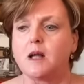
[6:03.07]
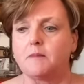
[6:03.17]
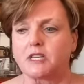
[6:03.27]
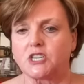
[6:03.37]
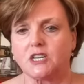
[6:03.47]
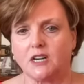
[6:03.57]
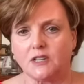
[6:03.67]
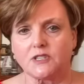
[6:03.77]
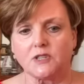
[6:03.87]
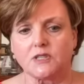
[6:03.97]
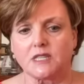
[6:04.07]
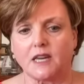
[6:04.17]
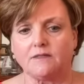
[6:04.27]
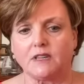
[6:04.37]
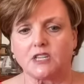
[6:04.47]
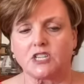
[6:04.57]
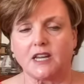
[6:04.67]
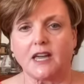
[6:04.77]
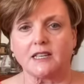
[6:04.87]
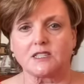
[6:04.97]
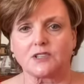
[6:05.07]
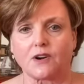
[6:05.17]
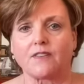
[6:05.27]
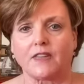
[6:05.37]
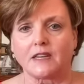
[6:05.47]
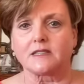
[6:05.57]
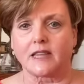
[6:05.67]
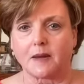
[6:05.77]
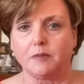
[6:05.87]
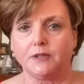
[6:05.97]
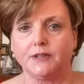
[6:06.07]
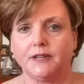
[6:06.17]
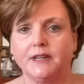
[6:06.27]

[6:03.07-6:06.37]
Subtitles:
But she also said that she has certain things labeled.